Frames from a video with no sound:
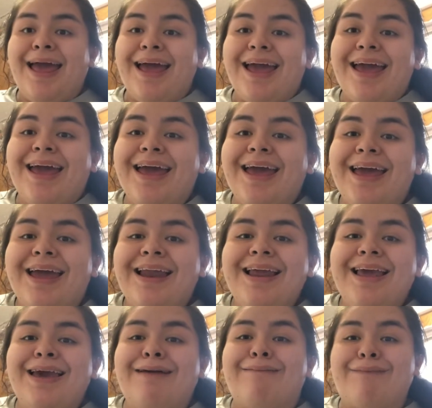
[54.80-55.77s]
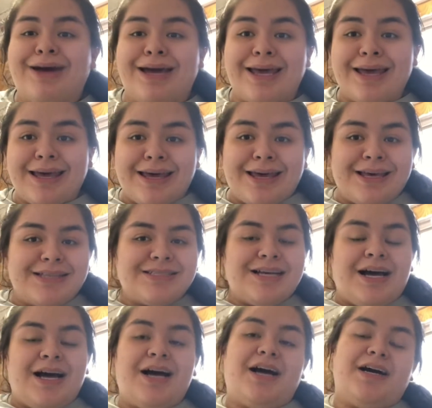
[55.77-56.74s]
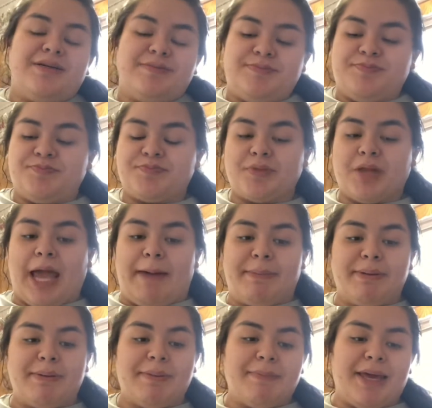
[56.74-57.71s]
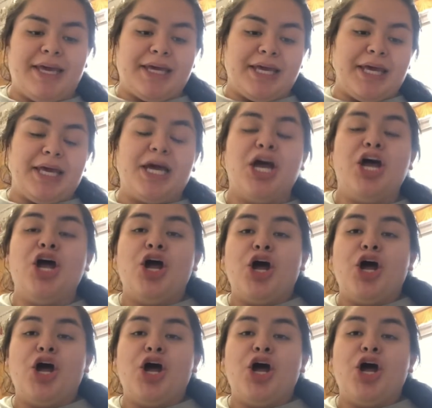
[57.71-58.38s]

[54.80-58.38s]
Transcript: Anyways, I'm gonna be making